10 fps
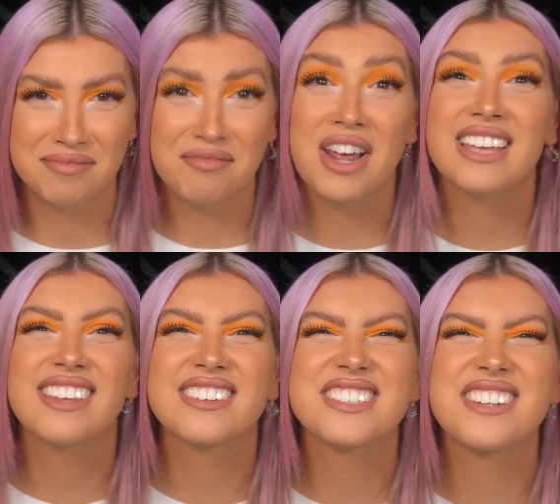
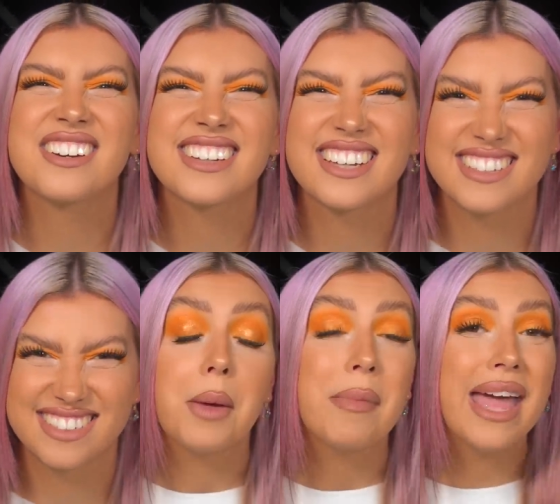Regular
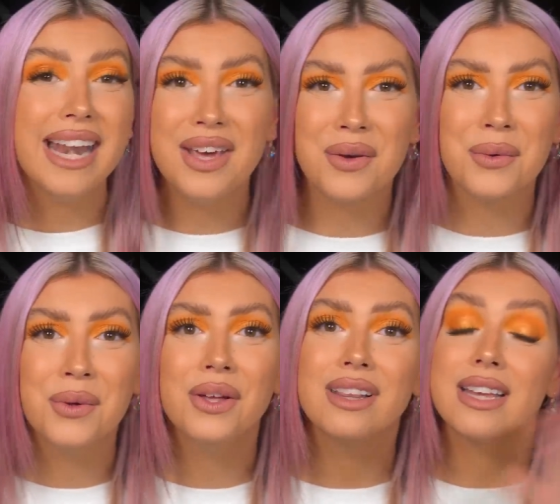circus. But
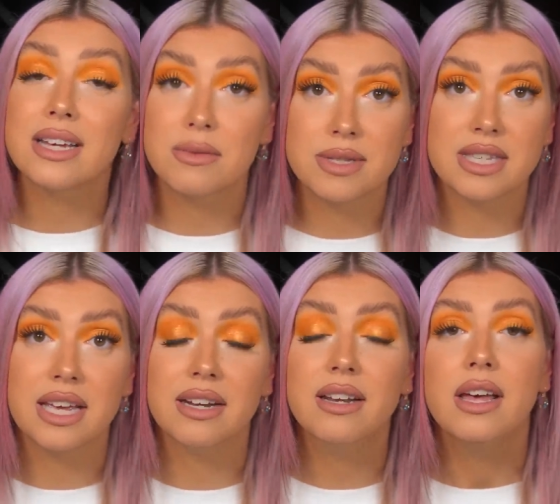anywho, like I was
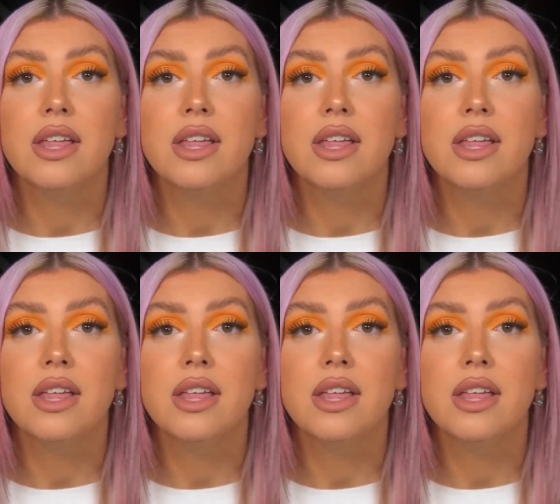saying,